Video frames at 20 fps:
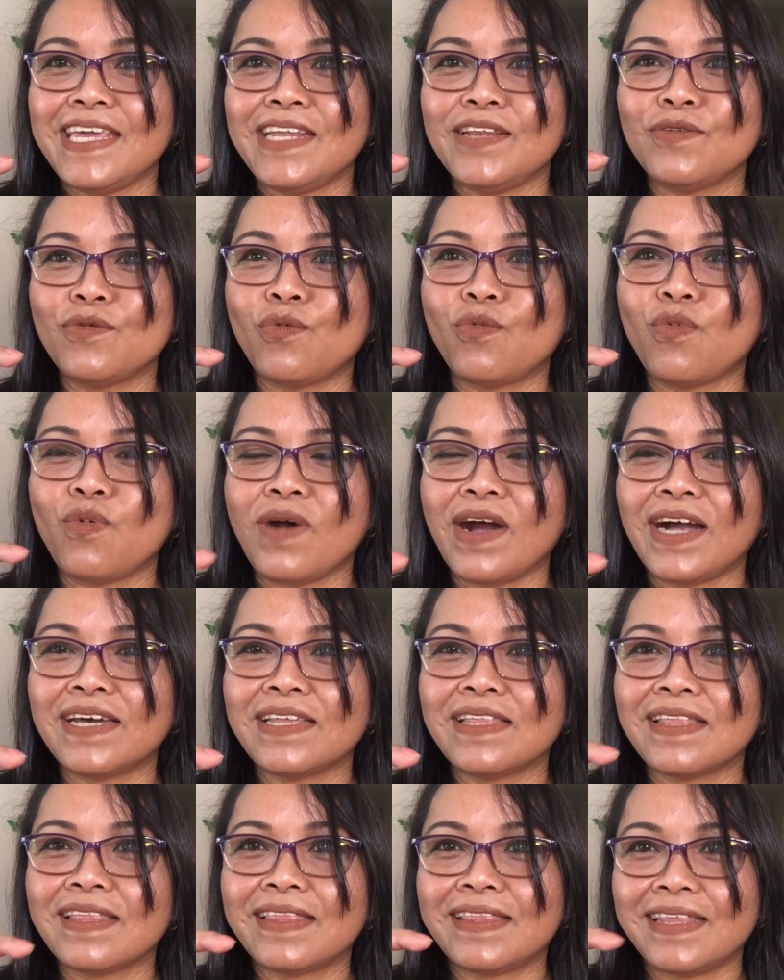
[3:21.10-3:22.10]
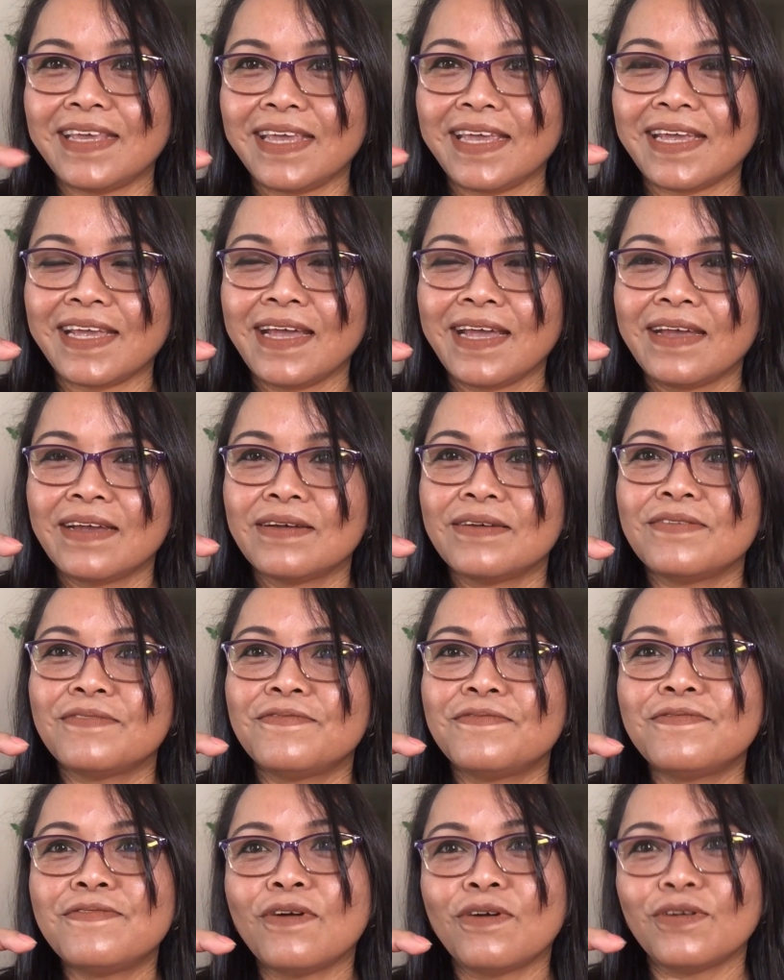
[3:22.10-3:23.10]
in one thick
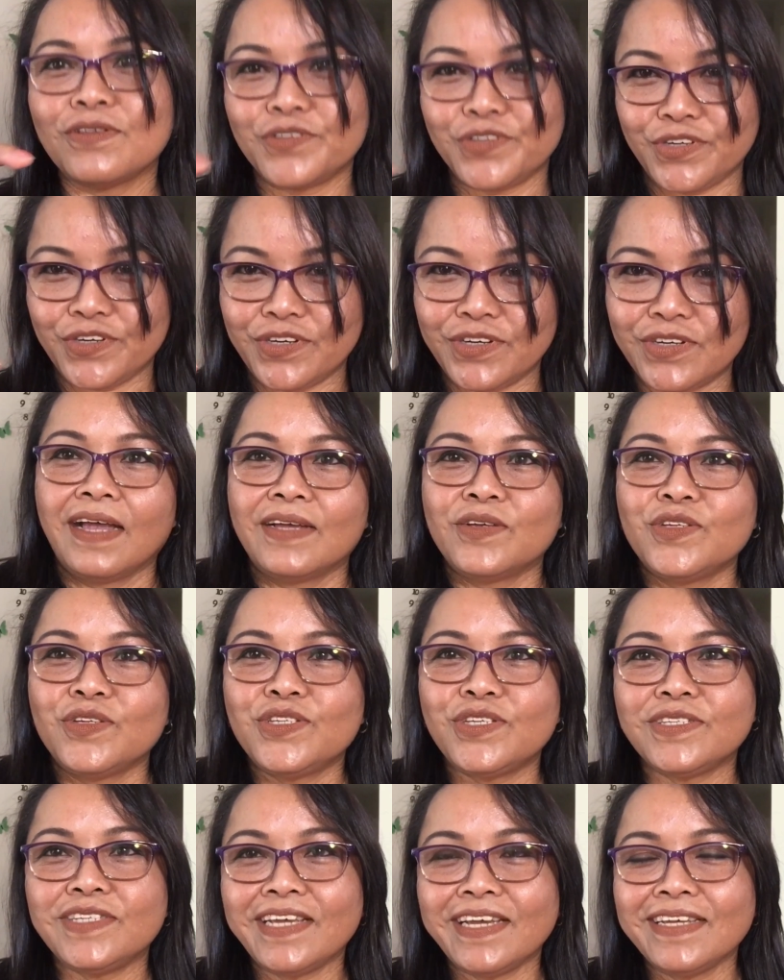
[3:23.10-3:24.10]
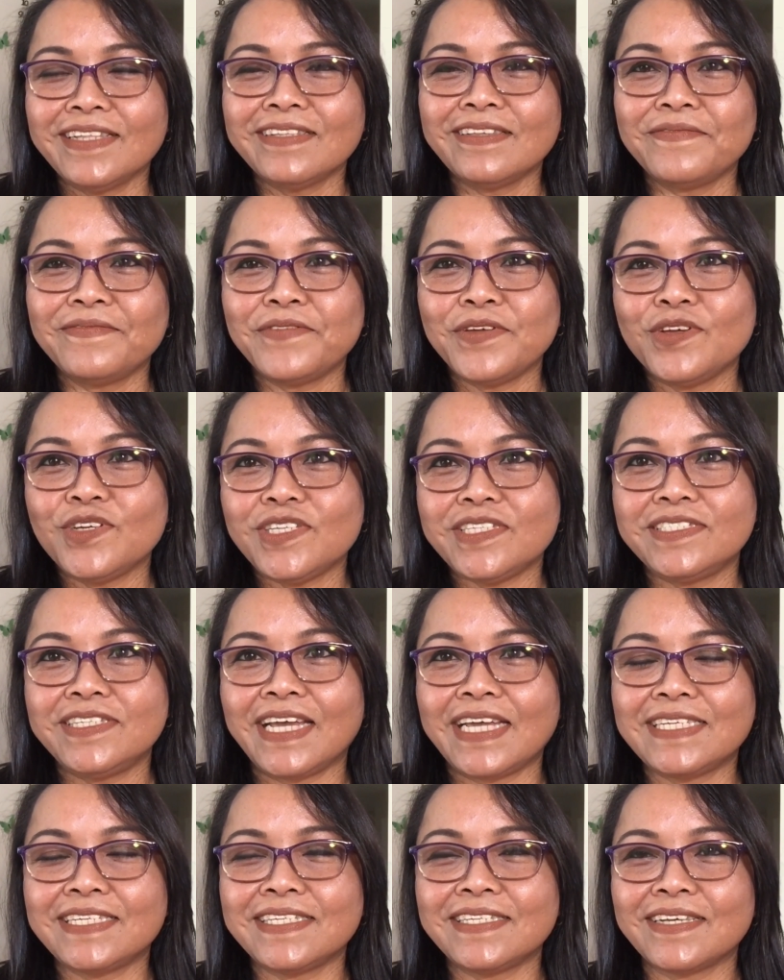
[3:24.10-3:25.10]
folder. So the interview is
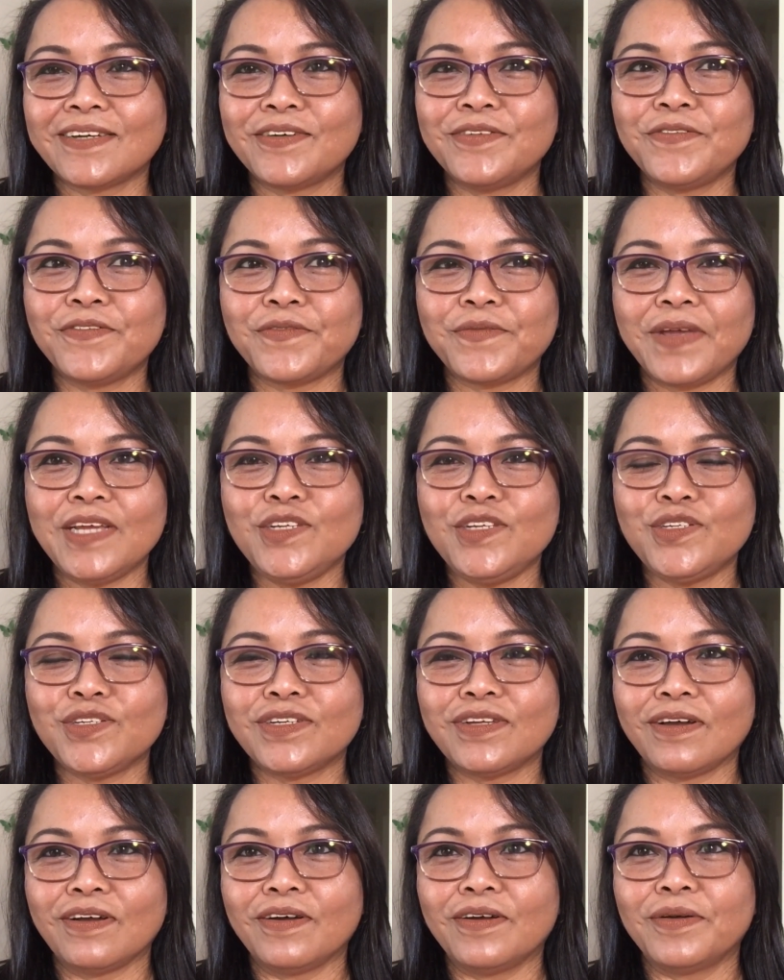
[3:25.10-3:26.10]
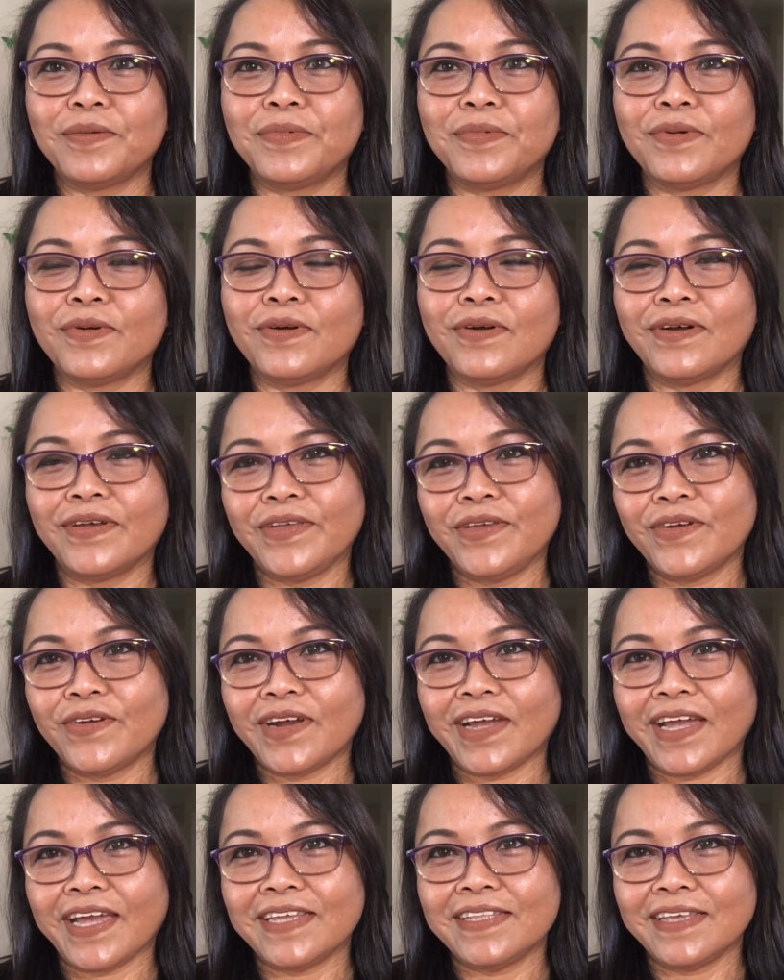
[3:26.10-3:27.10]
just the confirmation of
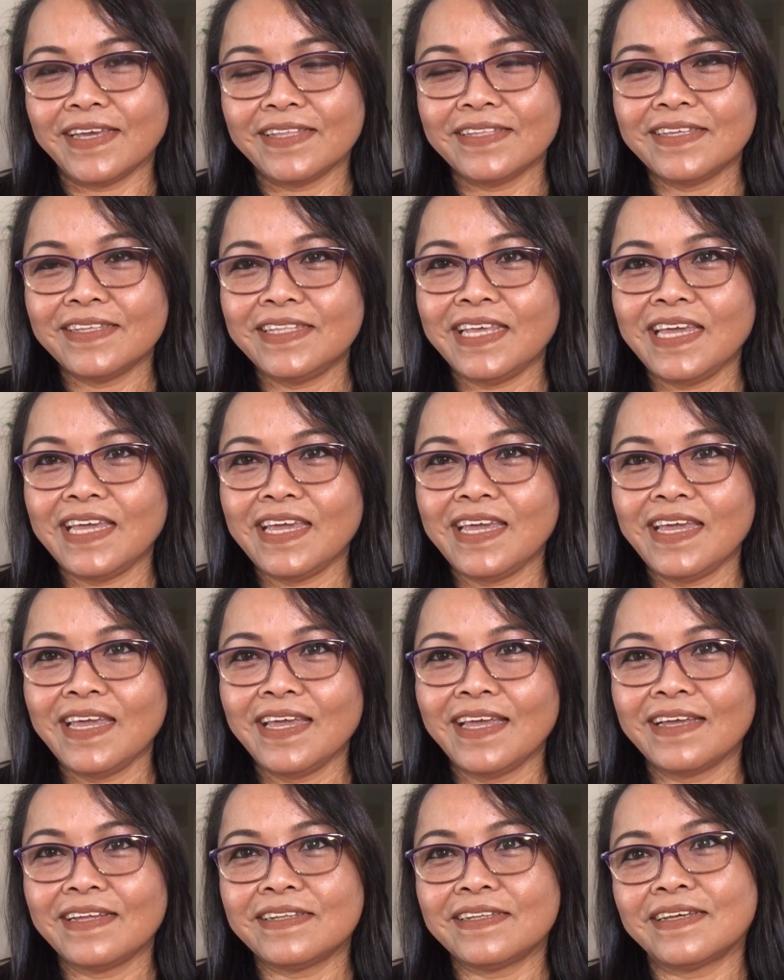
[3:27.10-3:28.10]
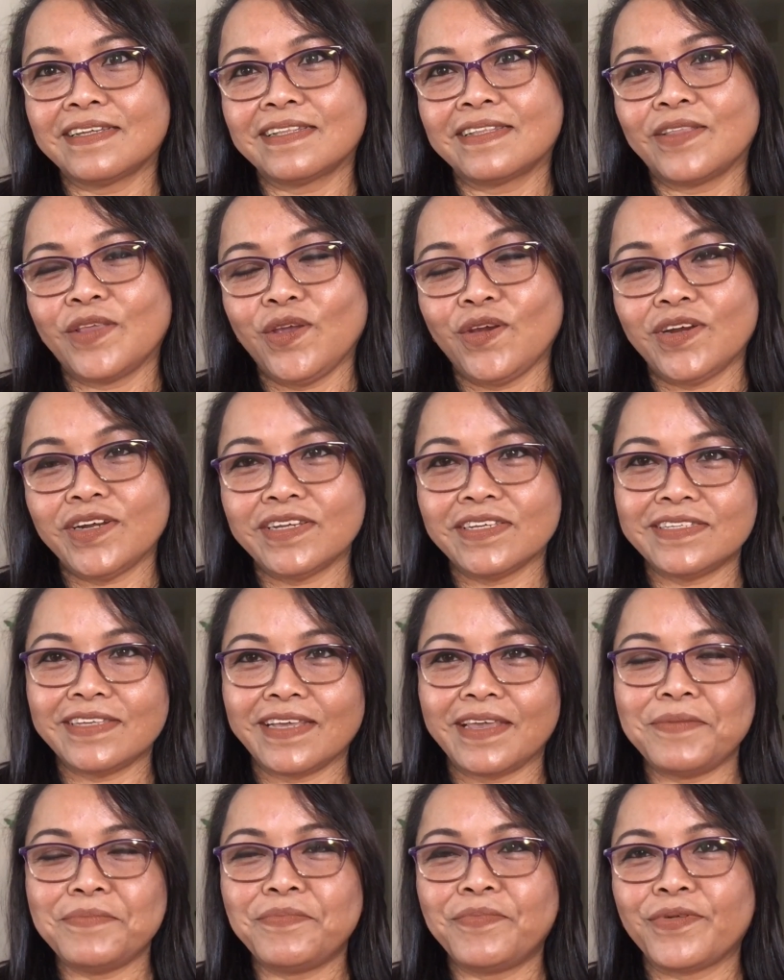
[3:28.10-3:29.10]
your identity, that you are the
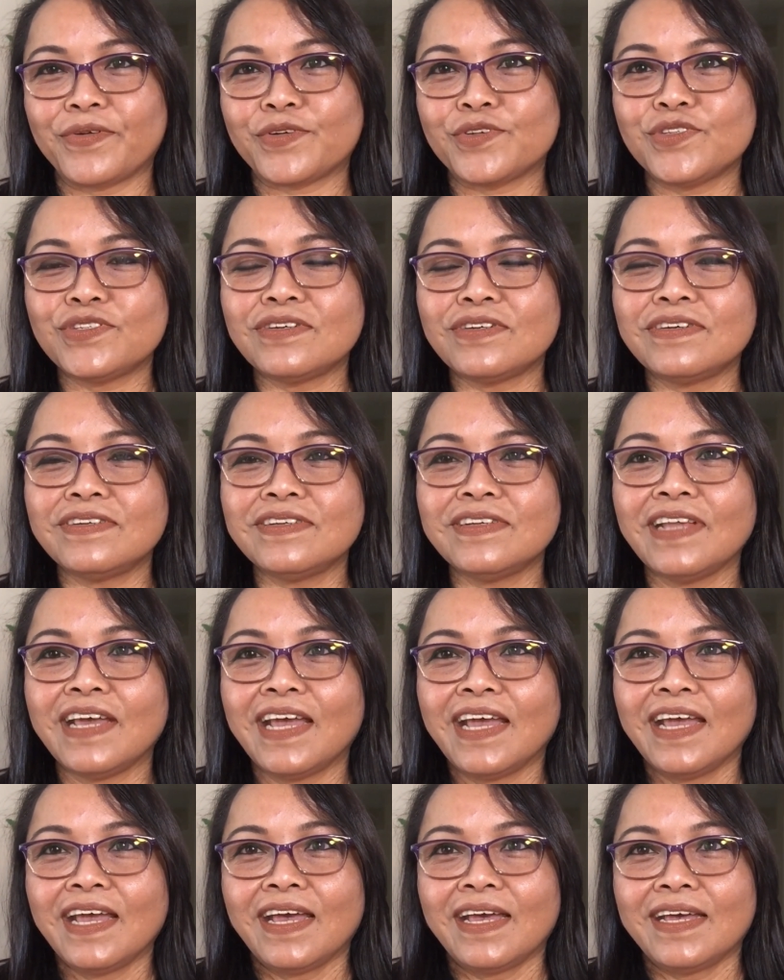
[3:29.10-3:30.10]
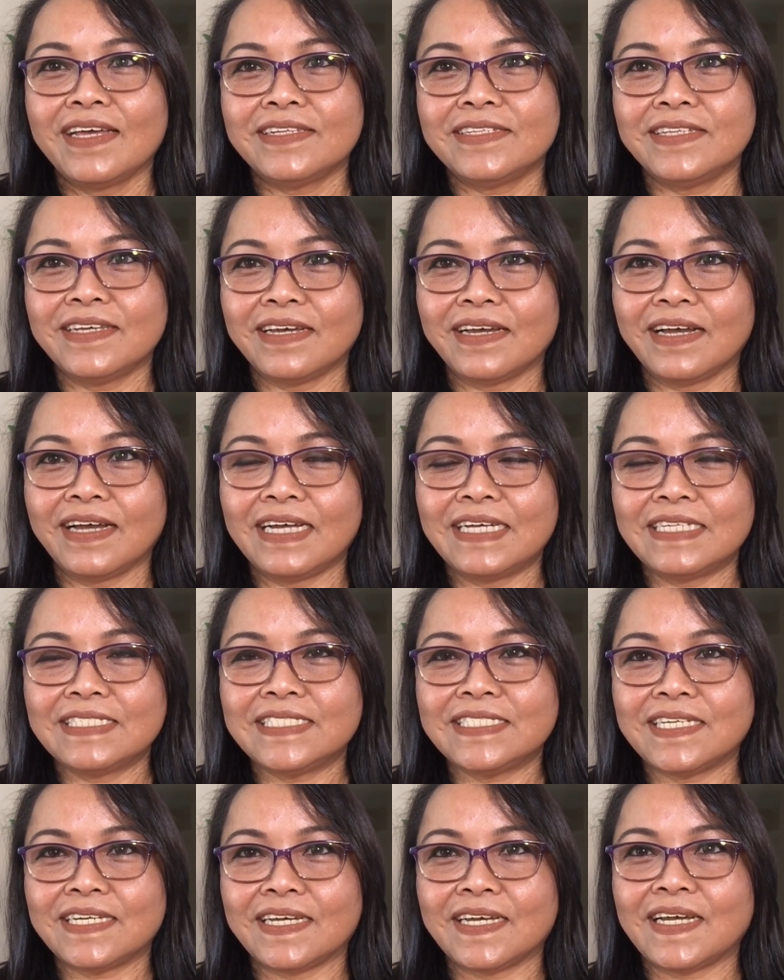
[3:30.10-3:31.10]
same person,
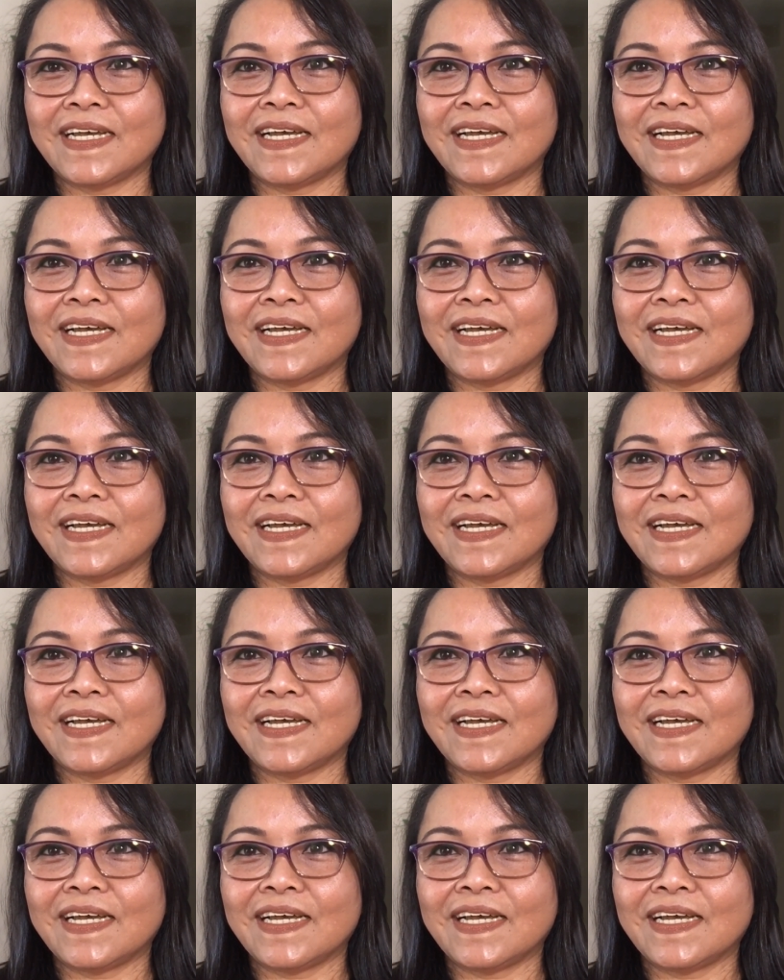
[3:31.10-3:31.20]
that